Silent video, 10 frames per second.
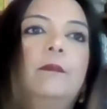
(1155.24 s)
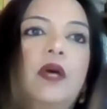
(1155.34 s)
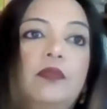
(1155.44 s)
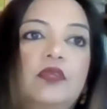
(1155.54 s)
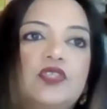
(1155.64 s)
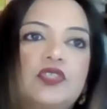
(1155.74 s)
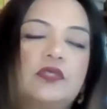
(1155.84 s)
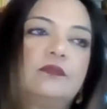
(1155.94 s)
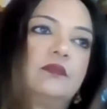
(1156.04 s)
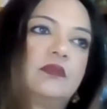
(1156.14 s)

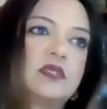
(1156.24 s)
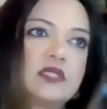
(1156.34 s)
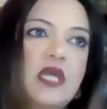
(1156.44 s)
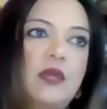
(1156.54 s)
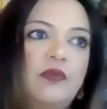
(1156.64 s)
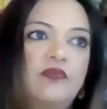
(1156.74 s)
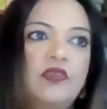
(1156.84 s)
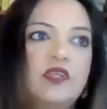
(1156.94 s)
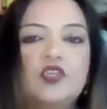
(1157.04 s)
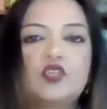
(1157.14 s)
published type of
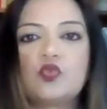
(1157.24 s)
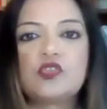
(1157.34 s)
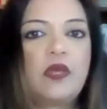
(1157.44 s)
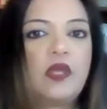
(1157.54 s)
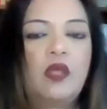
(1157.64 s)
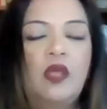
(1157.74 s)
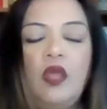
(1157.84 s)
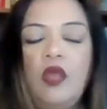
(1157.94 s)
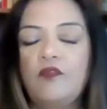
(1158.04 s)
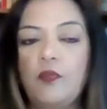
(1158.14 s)
individuals, but
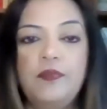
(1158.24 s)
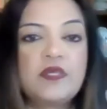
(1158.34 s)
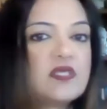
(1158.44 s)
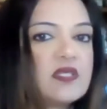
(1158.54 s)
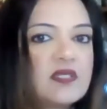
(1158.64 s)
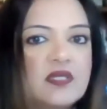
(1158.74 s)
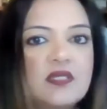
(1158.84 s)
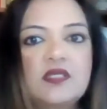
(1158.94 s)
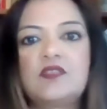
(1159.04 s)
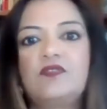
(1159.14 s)
for
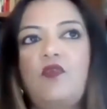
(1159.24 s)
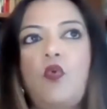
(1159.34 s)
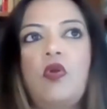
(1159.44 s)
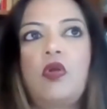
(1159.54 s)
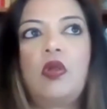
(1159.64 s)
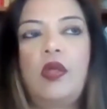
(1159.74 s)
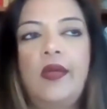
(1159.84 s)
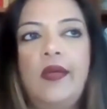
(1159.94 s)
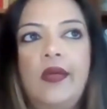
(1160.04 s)
businesses, for